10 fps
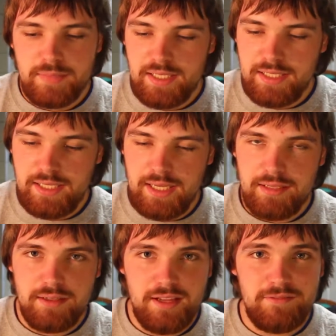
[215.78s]

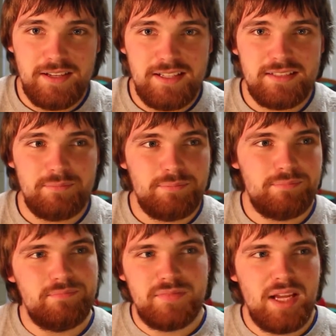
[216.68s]
Again, if it is,
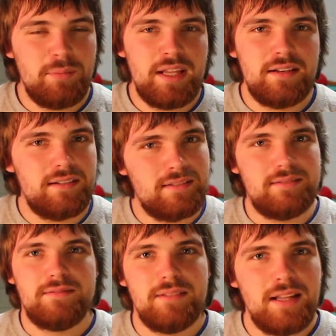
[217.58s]

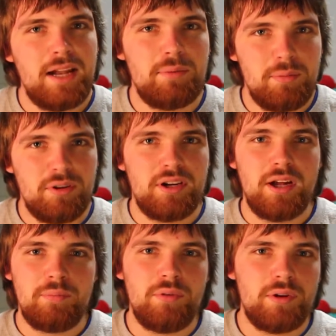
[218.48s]
a lot of people are in
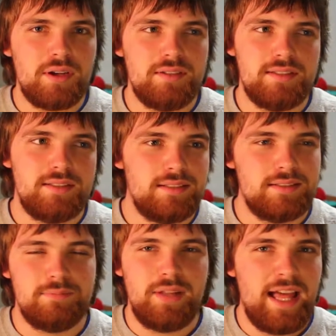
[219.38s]
uproar because
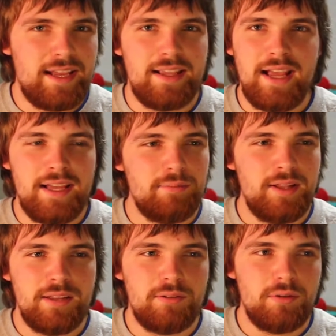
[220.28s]
it's a black guy
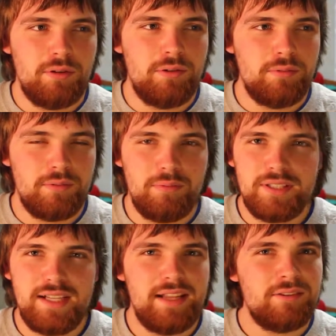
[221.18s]
playing the role,
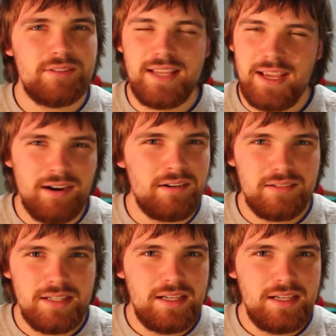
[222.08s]
which I don't care.